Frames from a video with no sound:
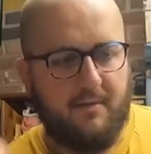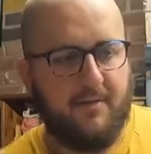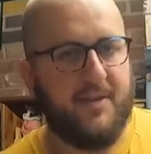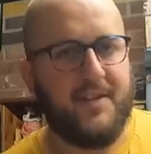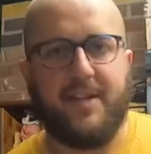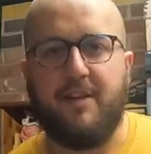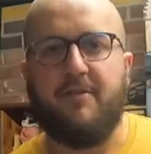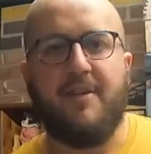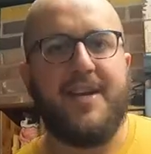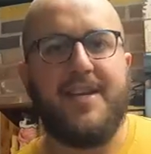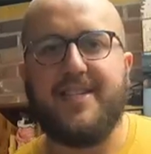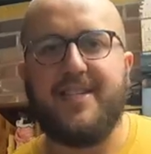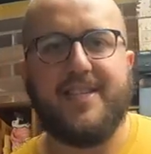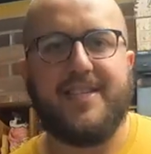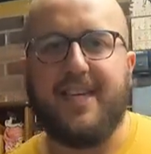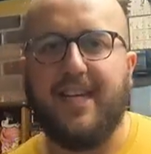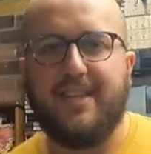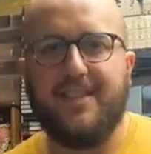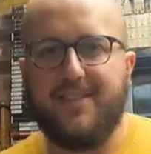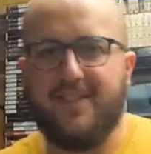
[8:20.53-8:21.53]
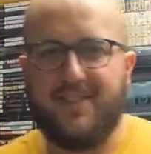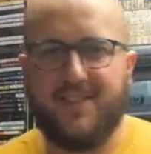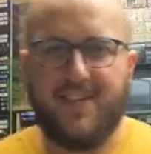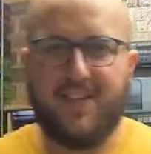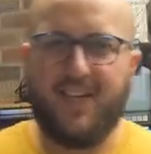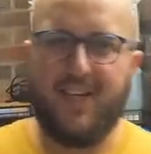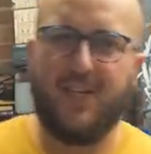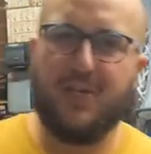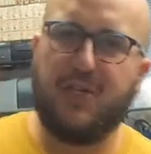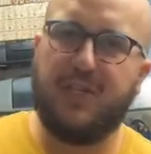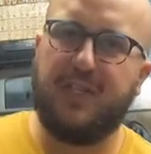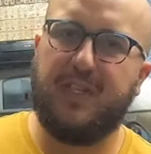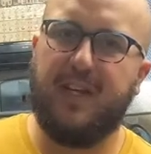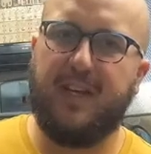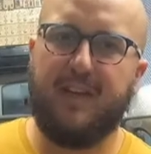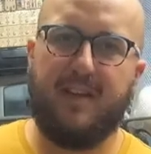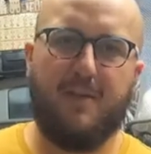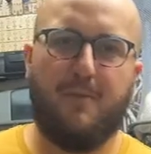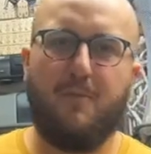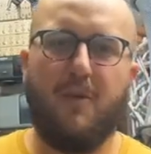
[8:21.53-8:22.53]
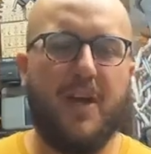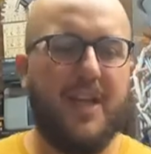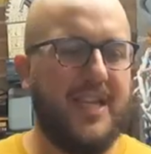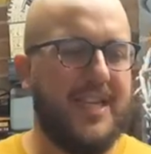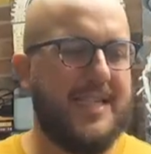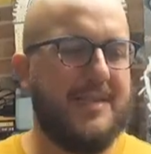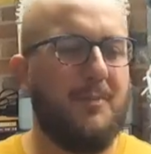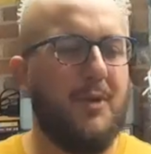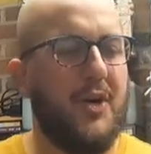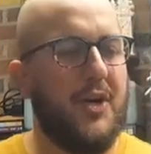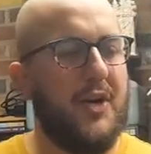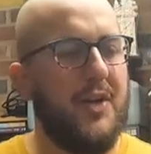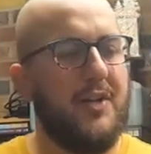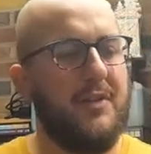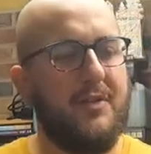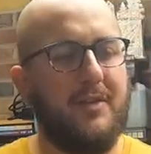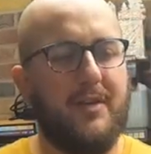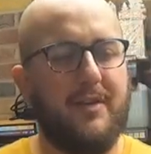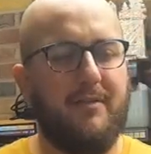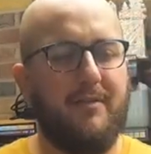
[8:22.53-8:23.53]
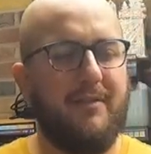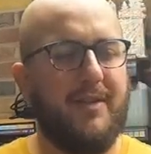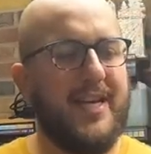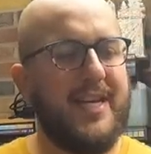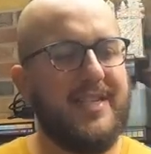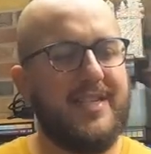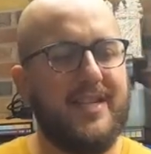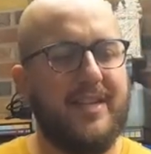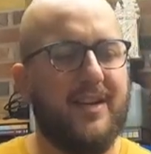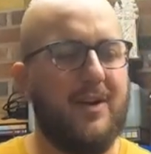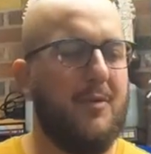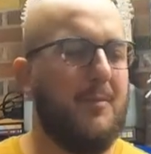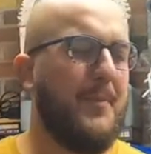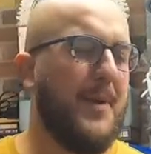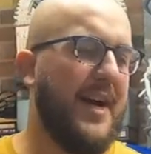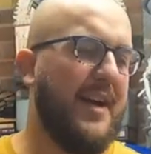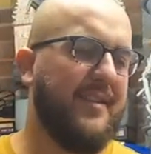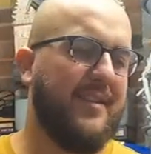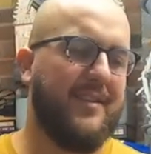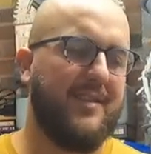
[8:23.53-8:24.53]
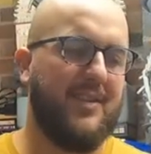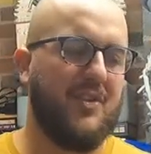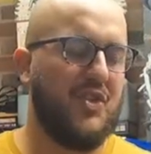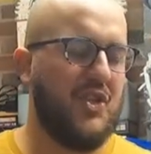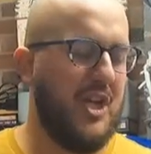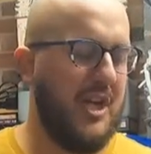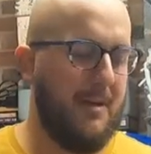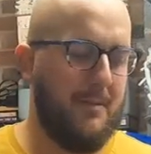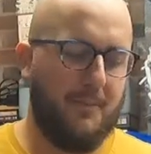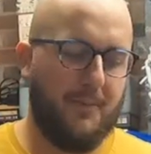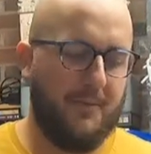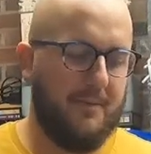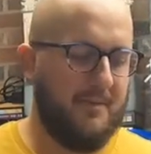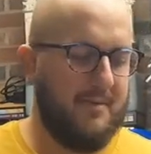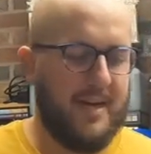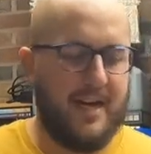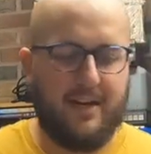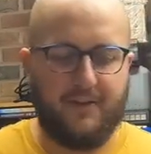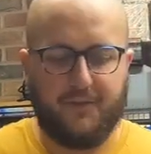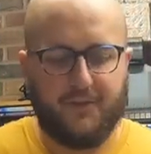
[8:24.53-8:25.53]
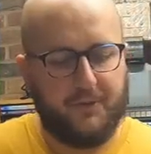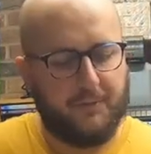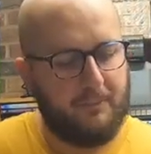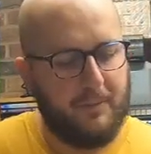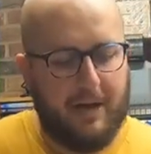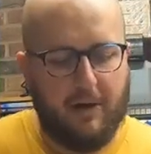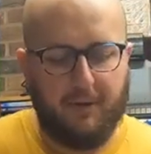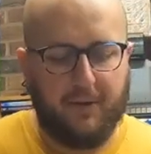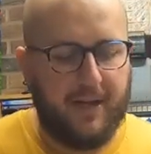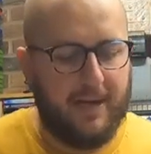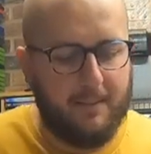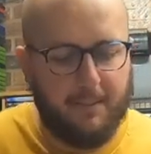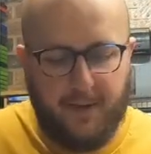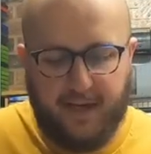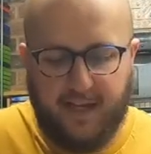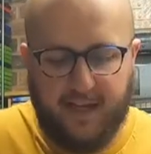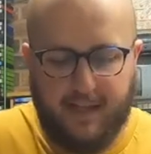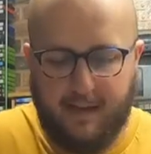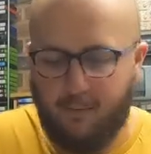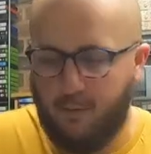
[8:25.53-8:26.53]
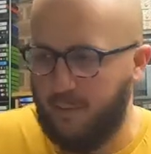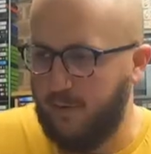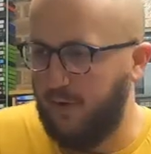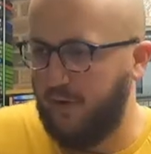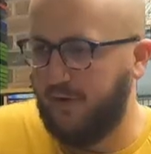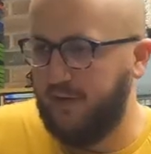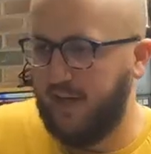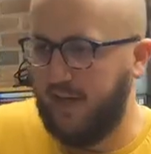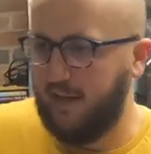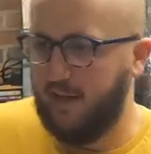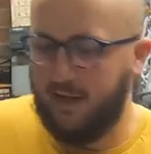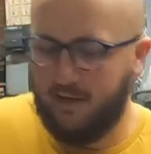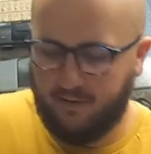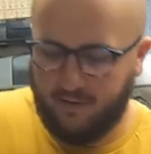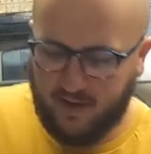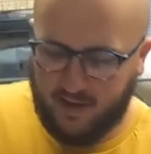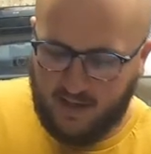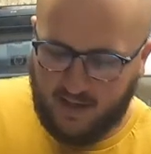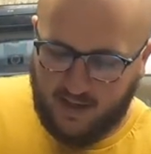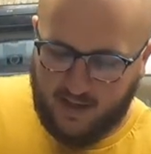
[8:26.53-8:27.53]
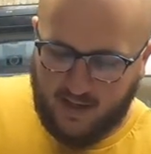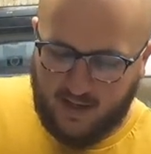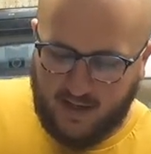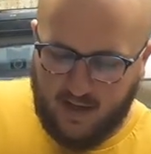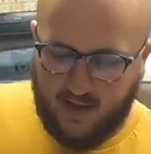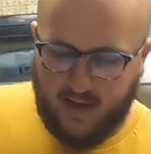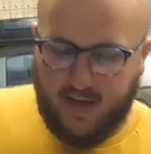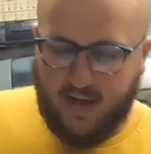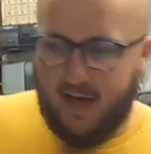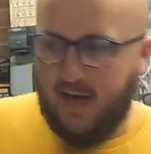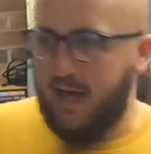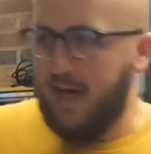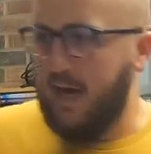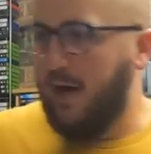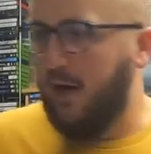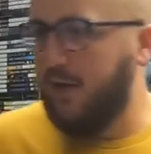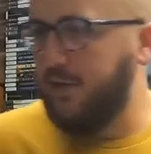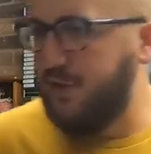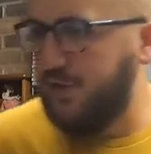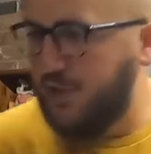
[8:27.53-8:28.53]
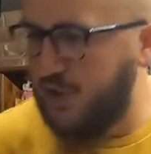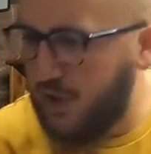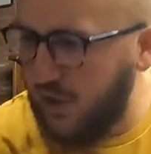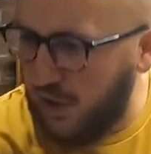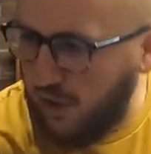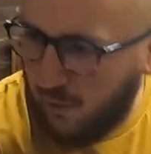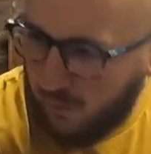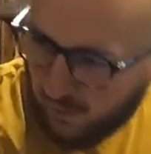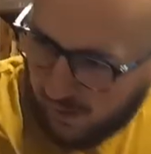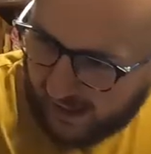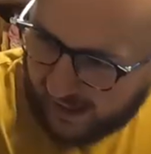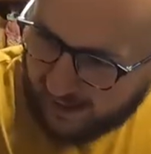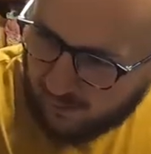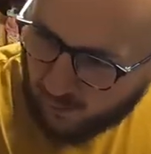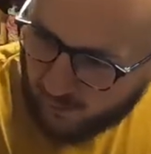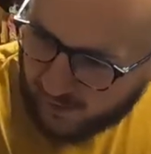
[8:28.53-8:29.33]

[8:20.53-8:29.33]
they're easy sellers. Just they're really small. They're easy, compact to ship. I'll keep picking them up all day long. On to a